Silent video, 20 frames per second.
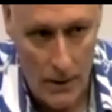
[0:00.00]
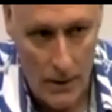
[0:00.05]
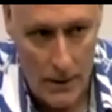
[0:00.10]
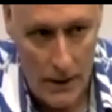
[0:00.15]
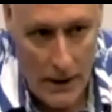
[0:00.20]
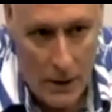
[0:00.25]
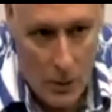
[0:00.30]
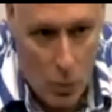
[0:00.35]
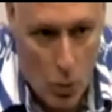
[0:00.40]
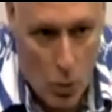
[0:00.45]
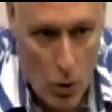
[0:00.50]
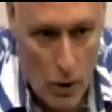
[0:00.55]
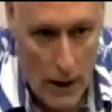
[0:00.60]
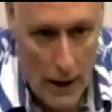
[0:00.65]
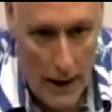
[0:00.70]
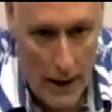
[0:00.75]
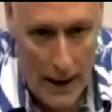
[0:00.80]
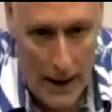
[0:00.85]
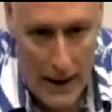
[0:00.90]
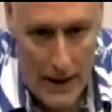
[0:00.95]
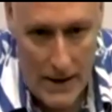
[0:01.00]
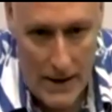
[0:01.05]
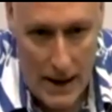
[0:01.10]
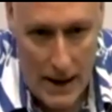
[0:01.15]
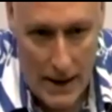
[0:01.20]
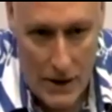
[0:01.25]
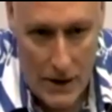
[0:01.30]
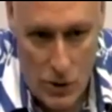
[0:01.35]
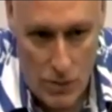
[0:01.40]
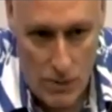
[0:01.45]
that the working class
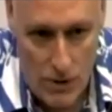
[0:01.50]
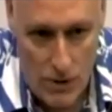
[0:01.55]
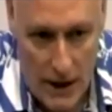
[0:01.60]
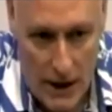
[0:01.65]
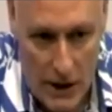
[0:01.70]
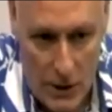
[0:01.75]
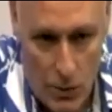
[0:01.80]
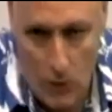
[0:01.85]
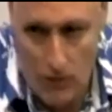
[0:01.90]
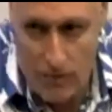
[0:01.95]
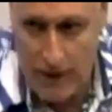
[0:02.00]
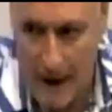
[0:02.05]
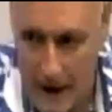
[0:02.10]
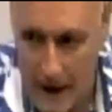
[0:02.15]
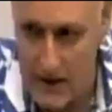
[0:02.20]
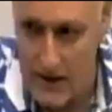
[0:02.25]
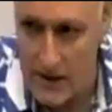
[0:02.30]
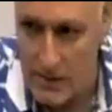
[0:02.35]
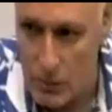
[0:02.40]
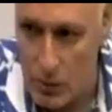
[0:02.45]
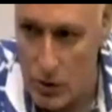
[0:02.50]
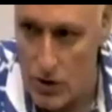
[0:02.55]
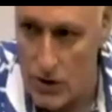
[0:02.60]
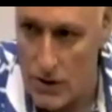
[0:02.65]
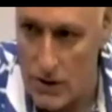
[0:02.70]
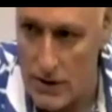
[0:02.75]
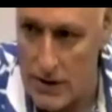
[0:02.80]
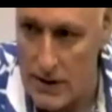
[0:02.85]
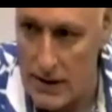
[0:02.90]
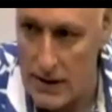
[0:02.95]
at some stage would flex its
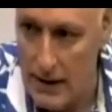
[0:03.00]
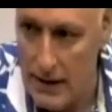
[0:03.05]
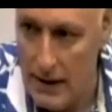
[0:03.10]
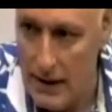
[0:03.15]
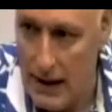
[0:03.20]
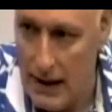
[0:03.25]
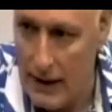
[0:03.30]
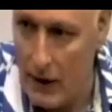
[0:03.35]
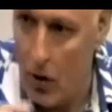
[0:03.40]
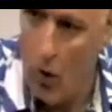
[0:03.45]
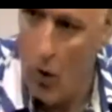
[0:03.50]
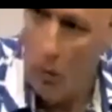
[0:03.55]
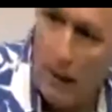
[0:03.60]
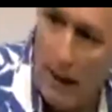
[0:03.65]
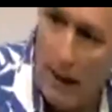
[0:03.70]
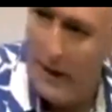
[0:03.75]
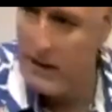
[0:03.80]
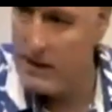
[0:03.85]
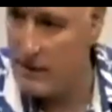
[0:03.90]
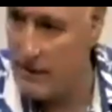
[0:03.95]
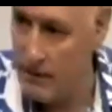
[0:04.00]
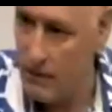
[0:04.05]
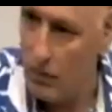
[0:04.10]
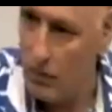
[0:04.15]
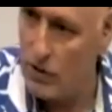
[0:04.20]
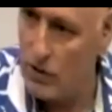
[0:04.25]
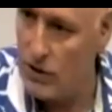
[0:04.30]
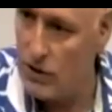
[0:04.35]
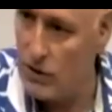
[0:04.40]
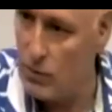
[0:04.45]
muscles and the whole balance of
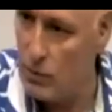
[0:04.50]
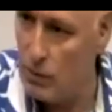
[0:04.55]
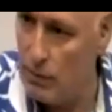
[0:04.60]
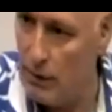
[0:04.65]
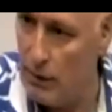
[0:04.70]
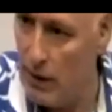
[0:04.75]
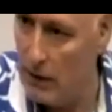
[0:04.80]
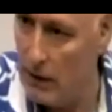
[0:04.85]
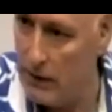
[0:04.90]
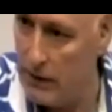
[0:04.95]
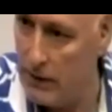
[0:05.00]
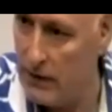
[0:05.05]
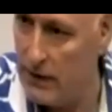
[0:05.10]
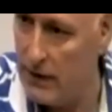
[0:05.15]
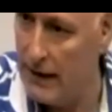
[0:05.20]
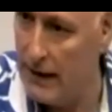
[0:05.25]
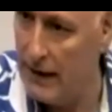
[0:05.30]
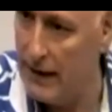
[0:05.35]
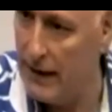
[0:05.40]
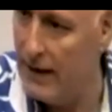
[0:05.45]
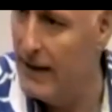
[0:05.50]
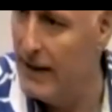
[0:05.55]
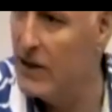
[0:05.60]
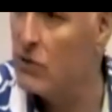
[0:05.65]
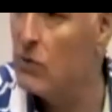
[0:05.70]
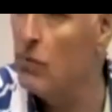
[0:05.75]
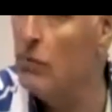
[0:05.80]
forces would be altered, and then things would